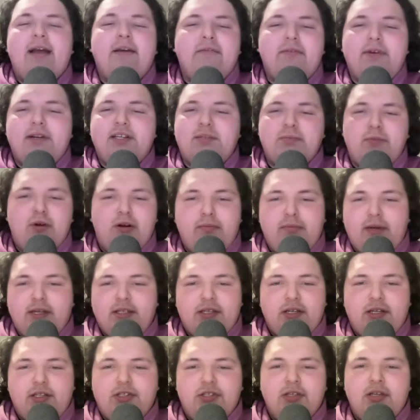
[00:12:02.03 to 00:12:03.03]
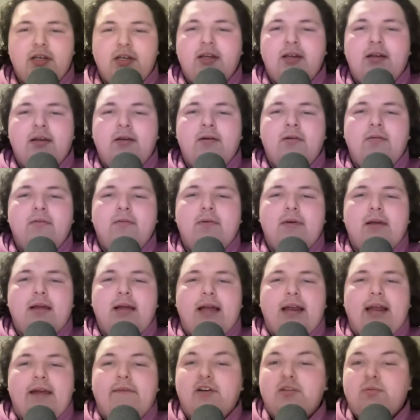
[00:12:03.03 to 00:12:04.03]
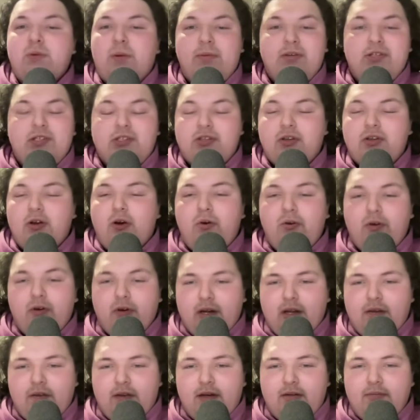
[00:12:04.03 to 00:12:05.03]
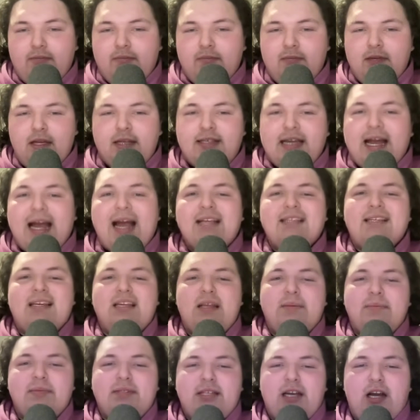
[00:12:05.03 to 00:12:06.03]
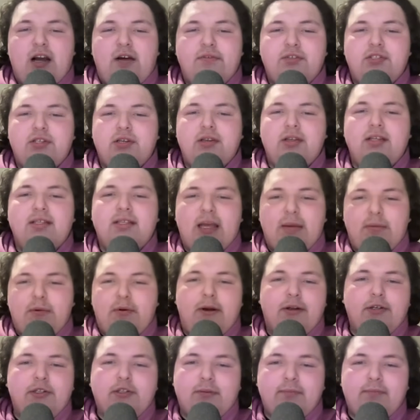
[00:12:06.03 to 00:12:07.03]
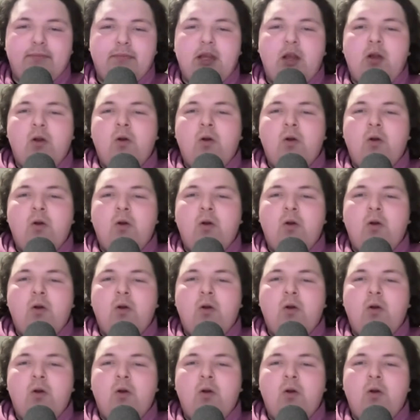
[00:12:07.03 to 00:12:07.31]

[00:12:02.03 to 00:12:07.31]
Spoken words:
every small business and every small business owner even is asking themselves the same question.